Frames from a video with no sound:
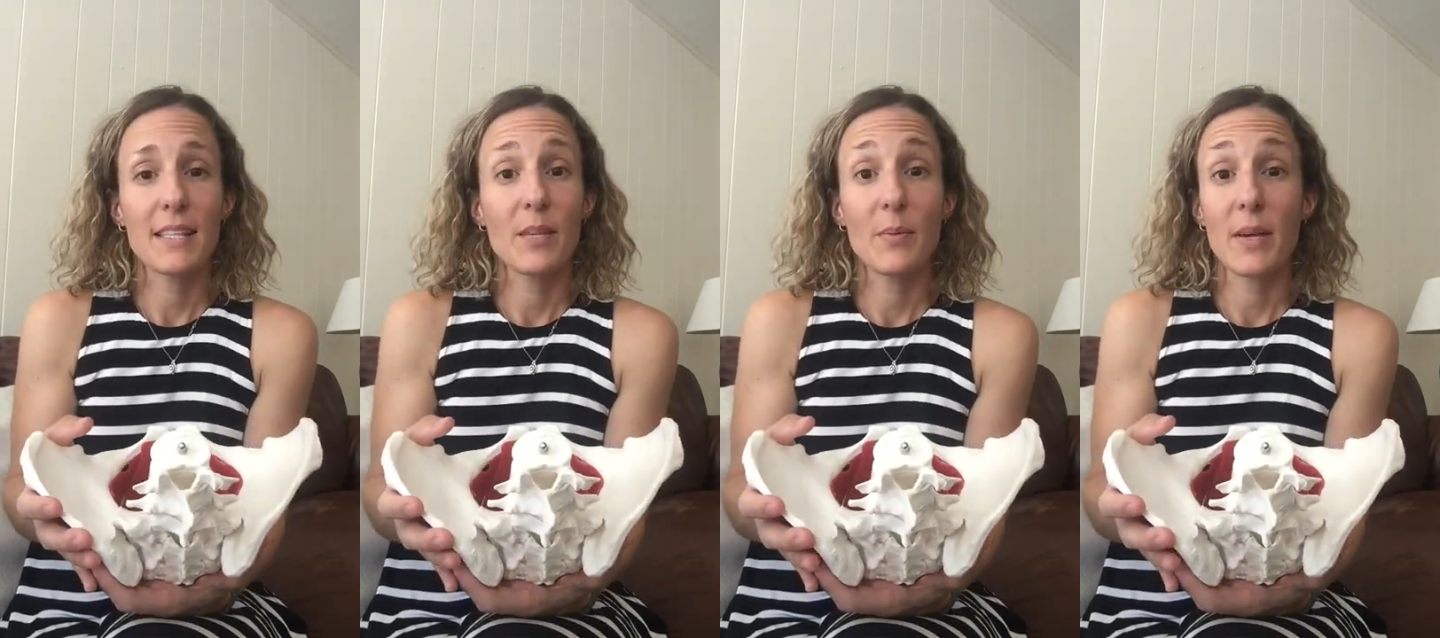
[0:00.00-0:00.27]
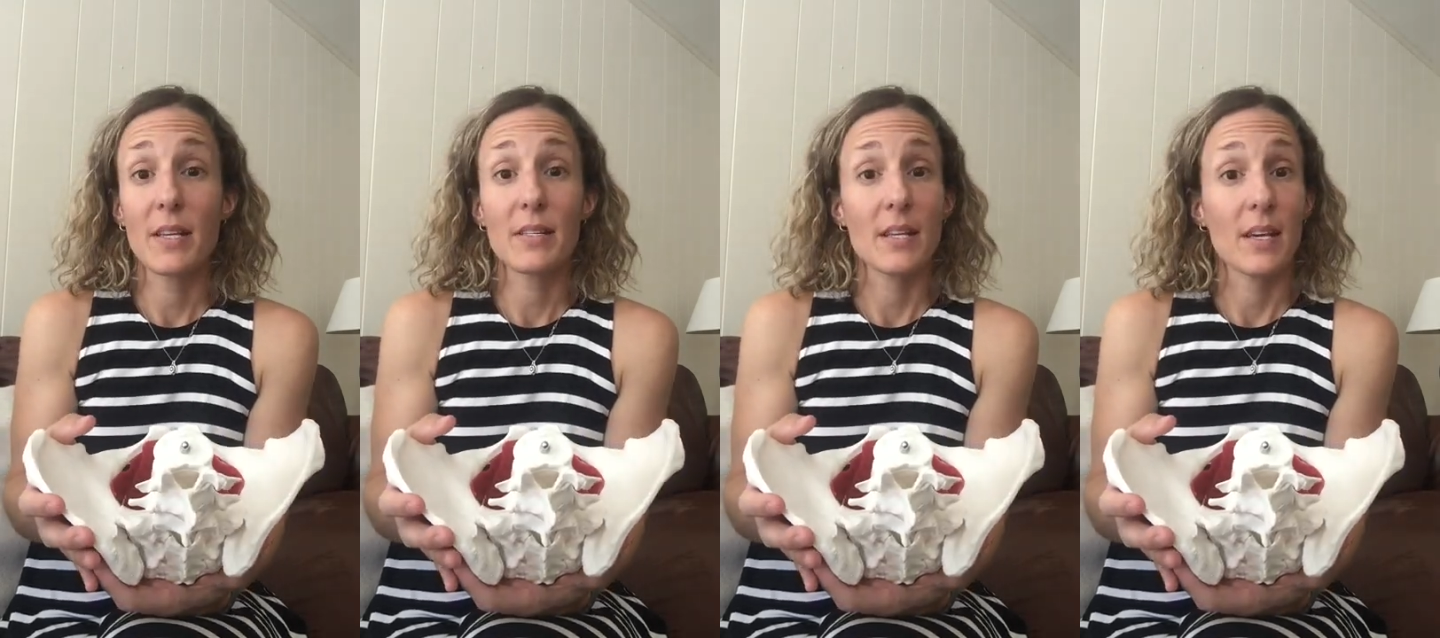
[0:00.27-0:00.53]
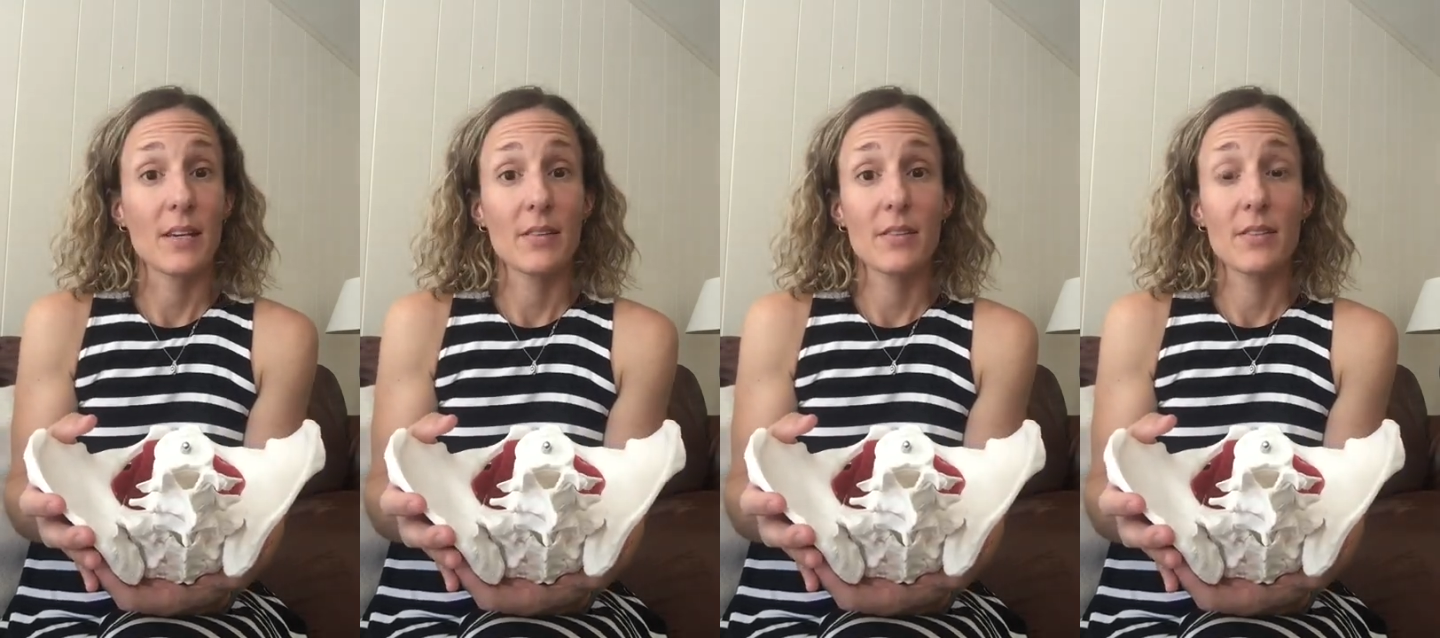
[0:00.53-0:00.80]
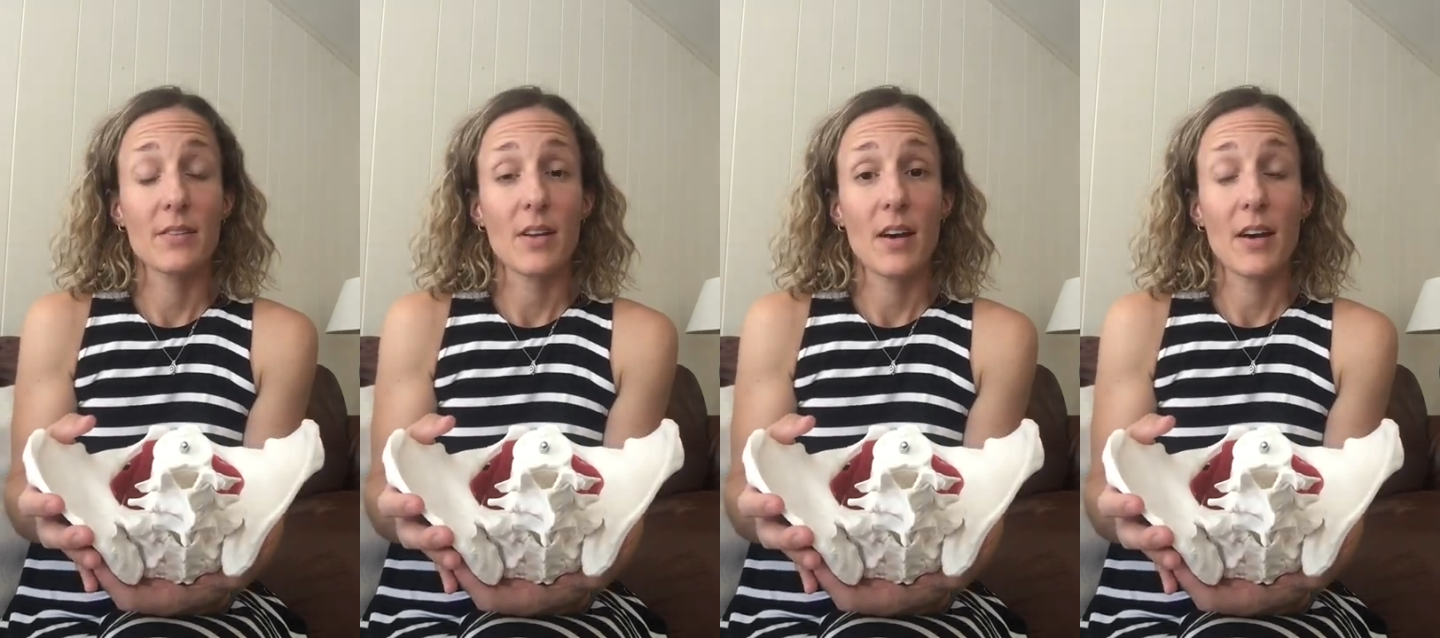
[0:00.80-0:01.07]
the
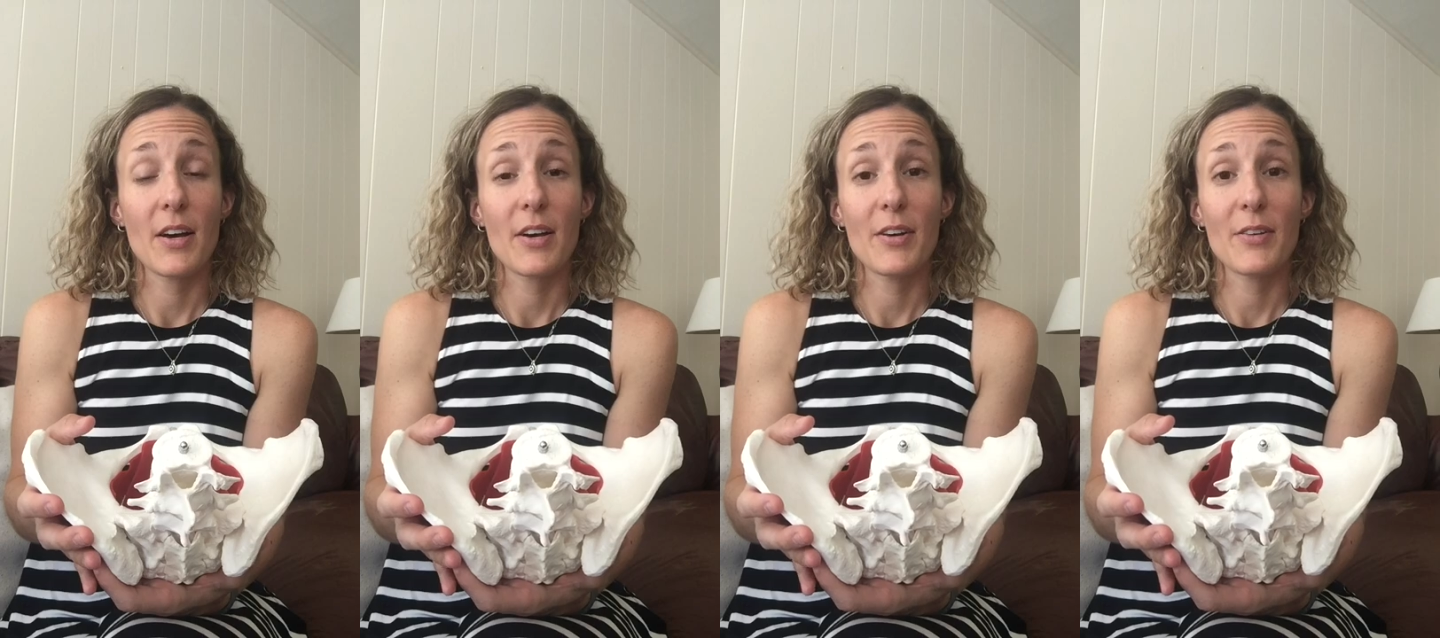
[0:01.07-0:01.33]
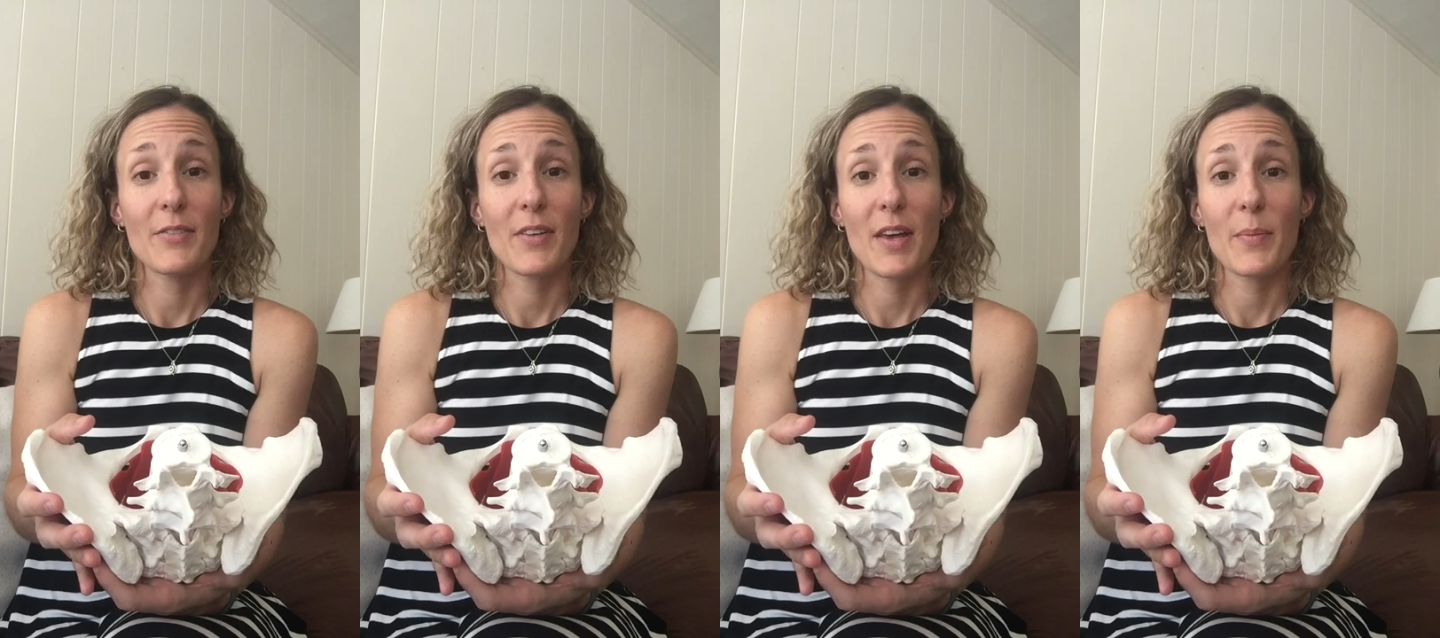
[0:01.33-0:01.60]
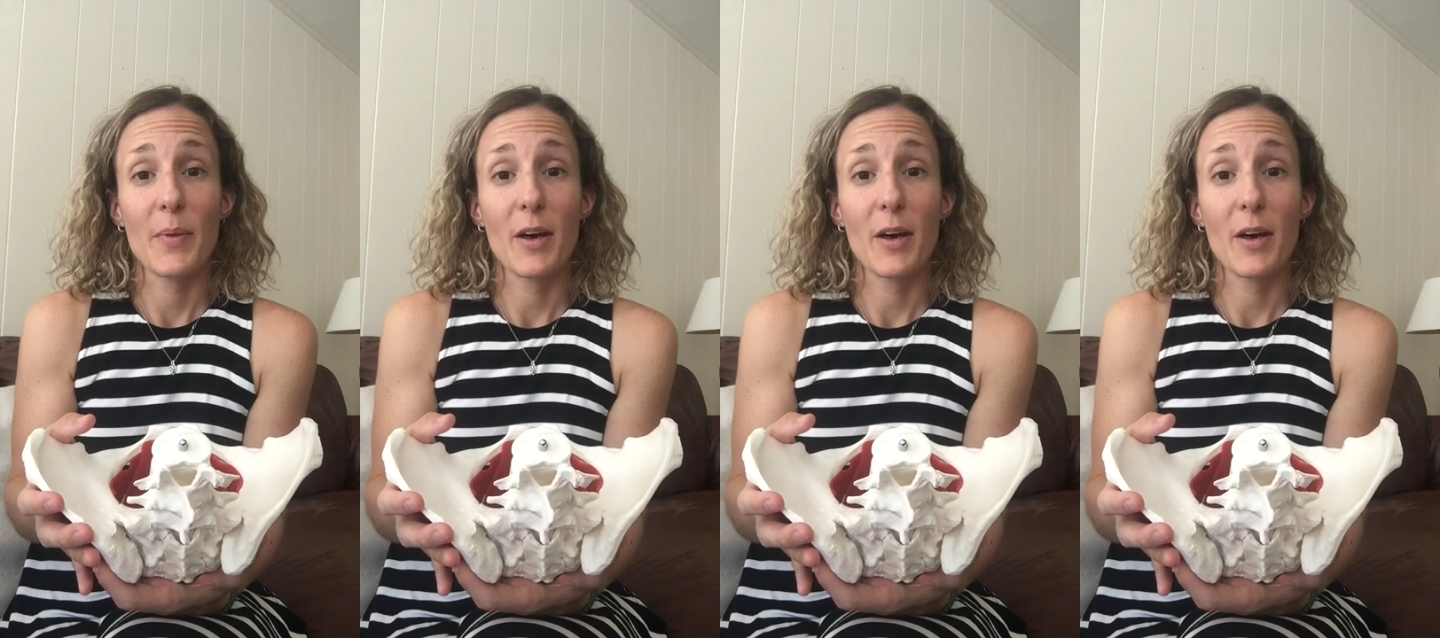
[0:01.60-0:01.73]
basics of a